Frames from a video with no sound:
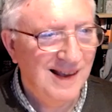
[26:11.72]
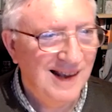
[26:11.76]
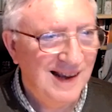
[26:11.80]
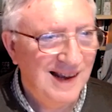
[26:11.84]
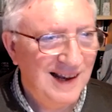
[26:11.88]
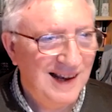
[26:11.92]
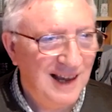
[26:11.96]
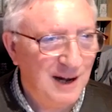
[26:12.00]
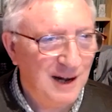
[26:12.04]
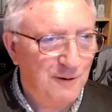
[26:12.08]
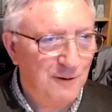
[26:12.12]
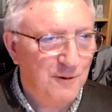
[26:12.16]

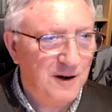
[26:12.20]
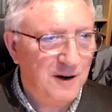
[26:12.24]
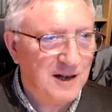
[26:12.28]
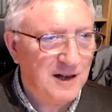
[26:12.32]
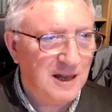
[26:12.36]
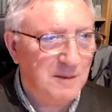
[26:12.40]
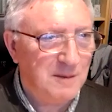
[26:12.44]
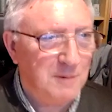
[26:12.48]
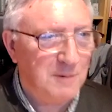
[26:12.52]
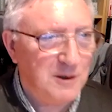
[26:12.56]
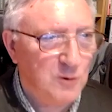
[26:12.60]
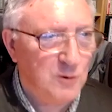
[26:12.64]
He referred to
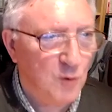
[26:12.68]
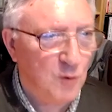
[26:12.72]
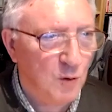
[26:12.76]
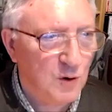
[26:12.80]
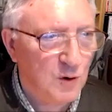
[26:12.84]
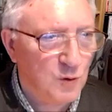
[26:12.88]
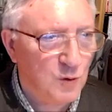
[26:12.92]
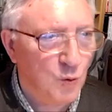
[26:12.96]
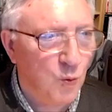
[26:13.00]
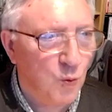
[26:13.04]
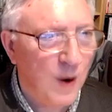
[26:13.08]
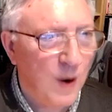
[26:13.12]
them as
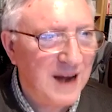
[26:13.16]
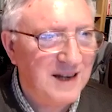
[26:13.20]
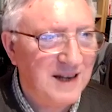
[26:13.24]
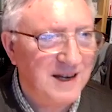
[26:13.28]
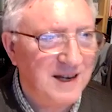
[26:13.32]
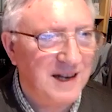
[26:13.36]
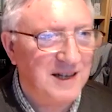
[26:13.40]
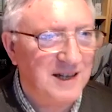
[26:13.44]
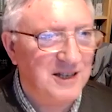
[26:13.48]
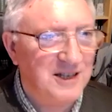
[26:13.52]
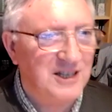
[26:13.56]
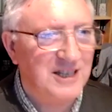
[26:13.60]
those
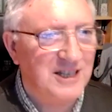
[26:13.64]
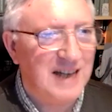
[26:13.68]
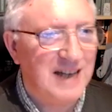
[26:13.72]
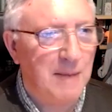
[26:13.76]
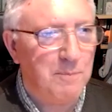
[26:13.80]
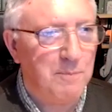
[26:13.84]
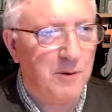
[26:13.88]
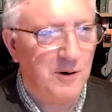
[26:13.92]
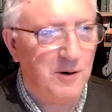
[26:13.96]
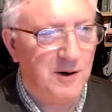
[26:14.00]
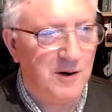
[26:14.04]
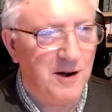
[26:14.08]
whited
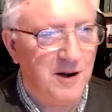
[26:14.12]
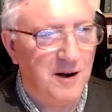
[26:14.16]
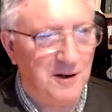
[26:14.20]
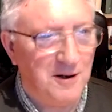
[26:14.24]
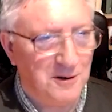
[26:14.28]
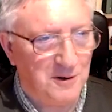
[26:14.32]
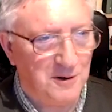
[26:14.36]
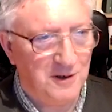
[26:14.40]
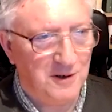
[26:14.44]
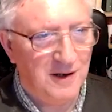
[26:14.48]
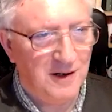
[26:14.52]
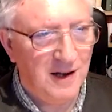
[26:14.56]

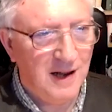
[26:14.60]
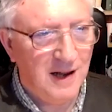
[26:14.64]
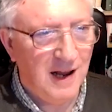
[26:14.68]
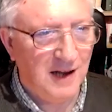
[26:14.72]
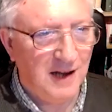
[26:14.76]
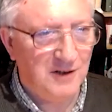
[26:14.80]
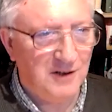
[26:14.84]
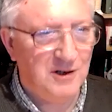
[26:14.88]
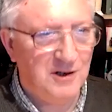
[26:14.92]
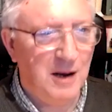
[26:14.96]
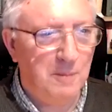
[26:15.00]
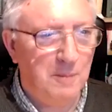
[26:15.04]
sepulchres. A
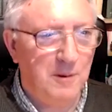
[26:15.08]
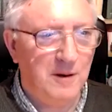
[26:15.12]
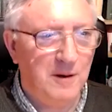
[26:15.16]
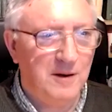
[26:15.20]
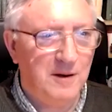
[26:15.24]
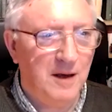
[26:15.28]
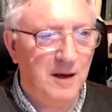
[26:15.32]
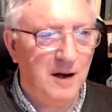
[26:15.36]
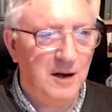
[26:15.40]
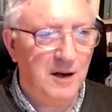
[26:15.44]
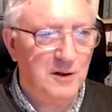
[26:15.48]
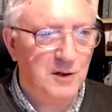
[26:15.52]

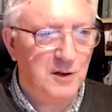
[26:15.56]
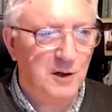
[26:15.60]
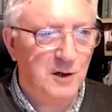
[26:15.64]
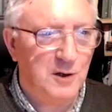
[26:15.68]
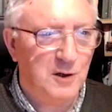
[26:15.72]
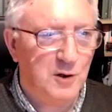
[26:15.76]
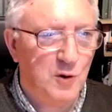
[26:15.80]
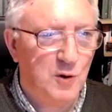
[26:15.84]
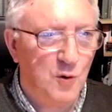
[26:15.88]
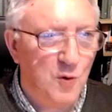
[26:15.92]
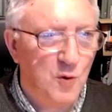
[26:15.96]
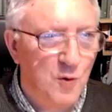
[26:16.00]
sepulchre is a
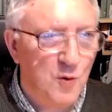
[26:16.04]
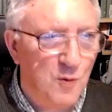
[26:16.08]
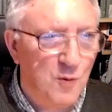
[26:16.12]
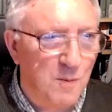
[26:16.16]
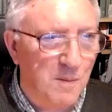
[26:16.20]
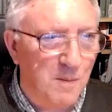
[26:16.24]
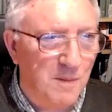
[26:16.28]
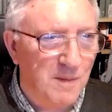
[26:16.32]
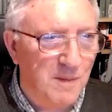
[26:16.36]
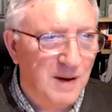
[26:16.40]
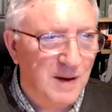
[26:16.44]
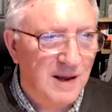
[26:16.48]

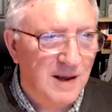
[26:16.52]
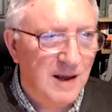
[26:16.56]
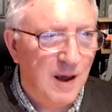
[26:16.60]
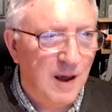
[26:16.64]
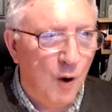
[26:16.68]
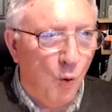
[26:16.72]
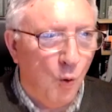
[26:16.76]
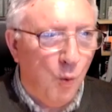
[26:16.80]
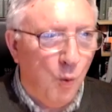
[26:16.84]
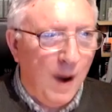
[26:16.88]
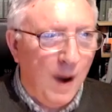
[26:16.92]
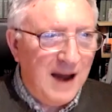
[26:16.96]
tomb,
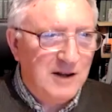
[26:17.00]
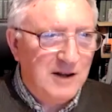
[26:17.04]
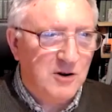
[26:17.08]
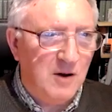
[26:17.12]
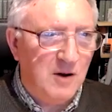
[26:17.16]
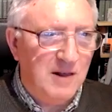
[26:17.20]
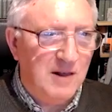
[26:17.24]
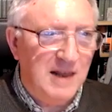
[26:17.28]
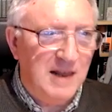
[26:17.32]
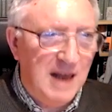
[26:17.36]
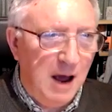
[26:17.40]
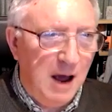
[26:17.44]
white
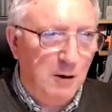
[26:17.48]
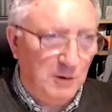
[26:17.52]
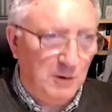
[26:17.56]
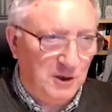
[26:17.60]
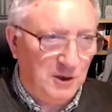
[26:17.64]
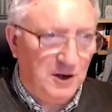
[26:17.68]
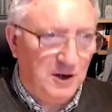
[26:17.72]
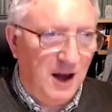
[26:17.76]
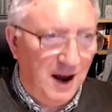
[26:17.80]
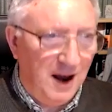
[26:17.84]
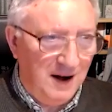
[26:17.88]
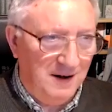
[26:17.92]
on the
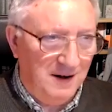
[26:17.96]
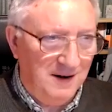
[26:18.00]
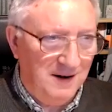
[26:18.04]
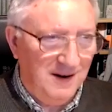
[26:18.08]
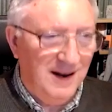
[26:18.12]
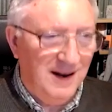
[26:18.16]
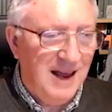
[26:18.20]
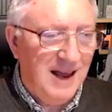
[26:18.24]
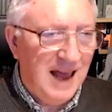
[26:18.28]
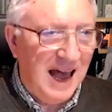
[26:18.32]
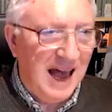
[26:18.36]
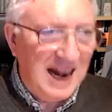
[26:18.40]
outside,
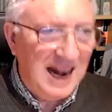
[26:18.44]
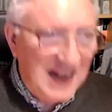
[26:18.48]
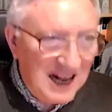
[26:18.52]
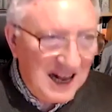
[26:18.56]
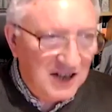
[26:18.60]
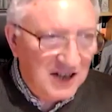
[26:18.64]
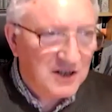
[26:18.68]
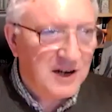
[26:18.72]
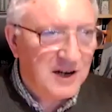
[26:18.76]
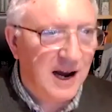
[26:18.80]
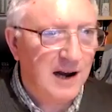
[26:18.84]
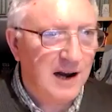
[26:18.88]
and
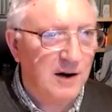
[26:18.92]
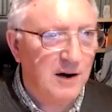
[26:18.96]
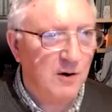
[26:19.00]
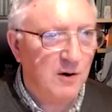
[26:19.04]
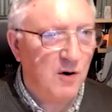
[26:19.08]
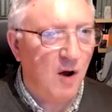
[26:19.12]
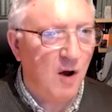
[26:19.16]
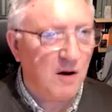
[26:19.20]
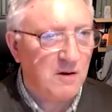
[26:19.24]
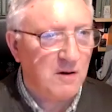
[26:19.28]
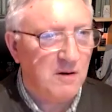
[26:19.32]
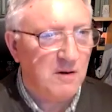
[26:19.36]
inside
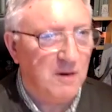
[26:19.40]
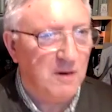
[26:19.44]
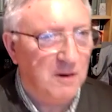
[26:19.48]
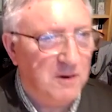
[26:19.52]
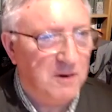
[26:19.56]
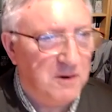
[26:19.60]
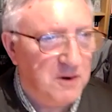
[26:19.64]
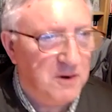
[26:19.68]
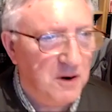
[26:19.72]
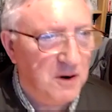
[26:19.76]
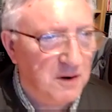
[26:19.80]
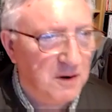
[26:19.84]
rotten,
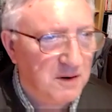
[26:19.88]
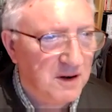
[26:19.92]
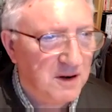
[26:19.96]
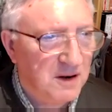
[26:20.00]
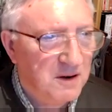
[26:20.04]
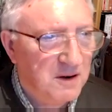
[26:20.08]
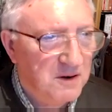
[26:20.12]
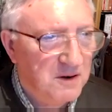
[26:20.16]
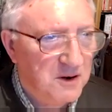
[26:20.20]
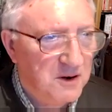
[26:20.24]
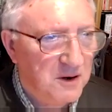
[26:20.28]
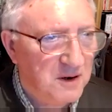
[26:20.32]
dirty,
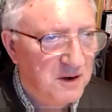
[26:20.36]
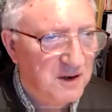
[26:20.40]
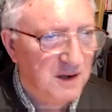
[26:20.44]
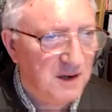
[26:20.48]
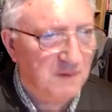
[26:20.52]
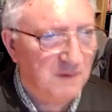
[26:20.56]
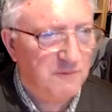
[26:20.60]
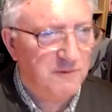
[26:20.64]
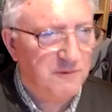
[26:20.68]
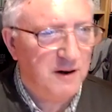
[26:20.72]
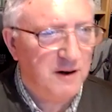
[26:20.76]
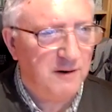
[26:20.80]
dirty,
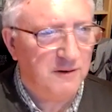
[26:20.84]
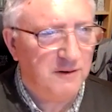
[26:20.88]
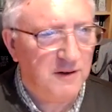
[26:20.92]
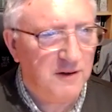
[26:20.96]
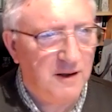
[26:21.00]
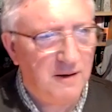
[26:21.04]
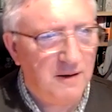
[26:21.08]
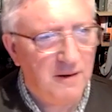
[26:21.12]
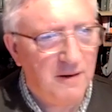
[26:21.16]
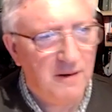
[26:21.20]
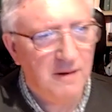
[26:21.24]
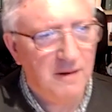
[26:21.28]

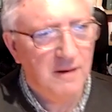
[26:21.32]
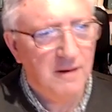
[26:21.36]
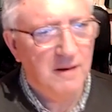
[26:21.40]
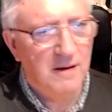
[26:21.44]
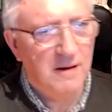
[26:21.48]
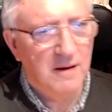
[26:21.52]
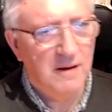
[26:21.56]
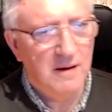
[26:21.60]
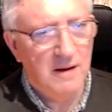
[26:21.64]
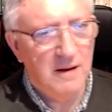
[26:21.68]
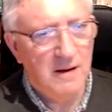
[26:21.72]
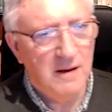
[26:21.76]
filthy,
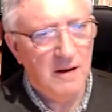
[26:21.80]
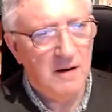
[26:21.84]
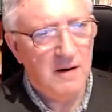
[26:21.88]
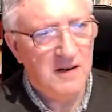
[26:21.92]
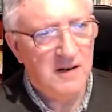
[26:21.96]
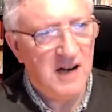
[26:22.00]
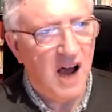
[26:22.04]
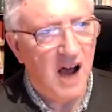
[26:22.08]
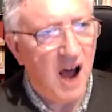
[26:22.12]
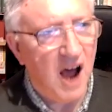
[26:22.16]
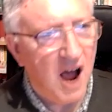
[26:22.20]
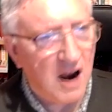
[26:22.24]

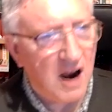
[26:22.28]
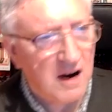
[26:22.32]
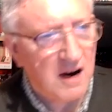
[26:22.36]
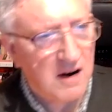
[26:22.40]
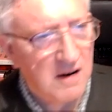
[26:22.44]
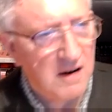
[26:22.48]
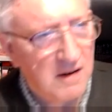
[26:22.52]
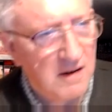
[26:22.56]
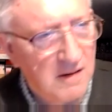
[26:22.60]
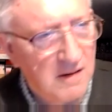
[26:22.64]
dark,